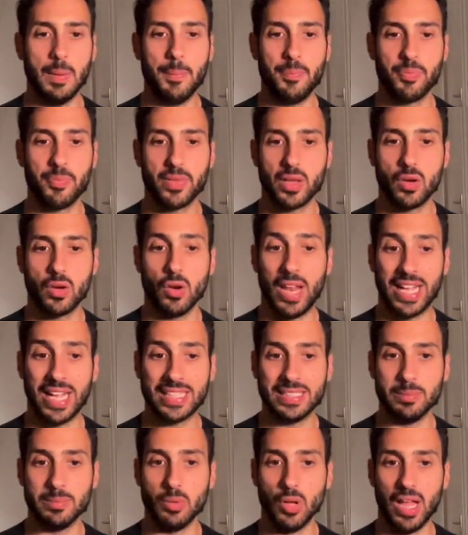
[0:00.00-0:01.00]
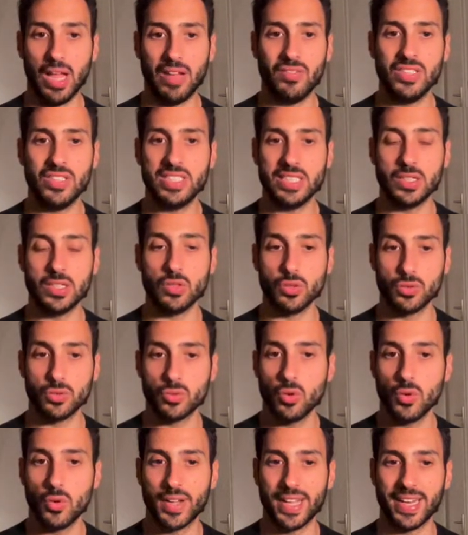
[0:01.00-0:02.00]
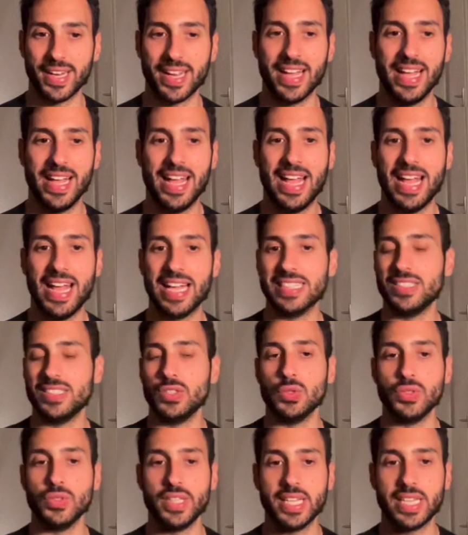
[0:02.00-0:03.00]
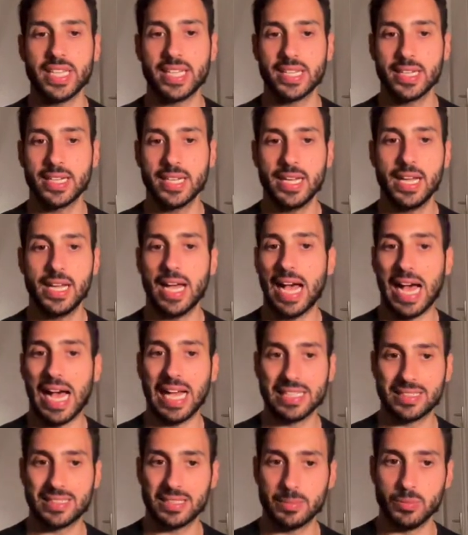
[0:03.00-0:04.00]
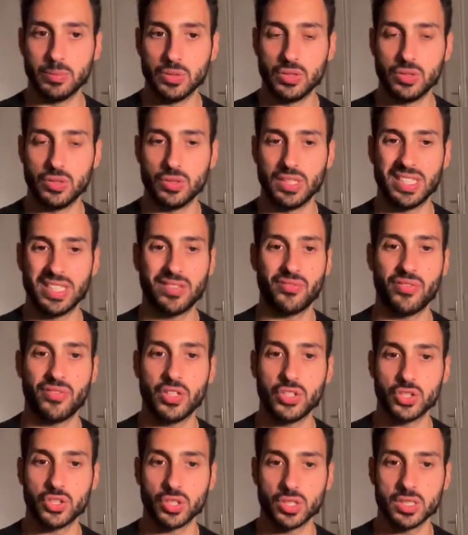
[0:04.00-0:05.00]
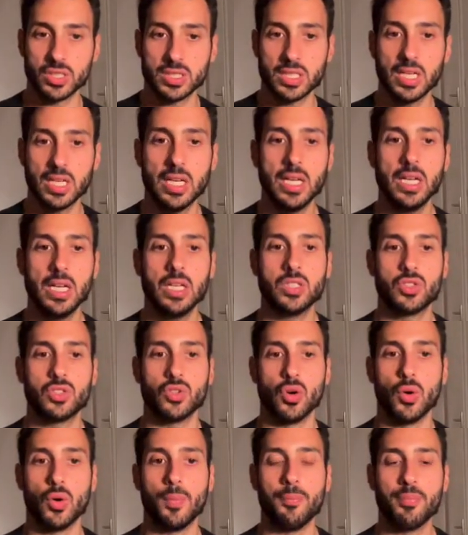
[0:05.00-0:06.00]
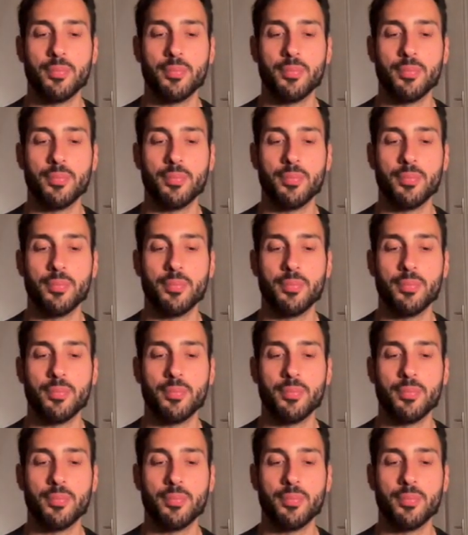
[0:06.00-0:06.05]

collectible, every single token has unique attributes, unique features. So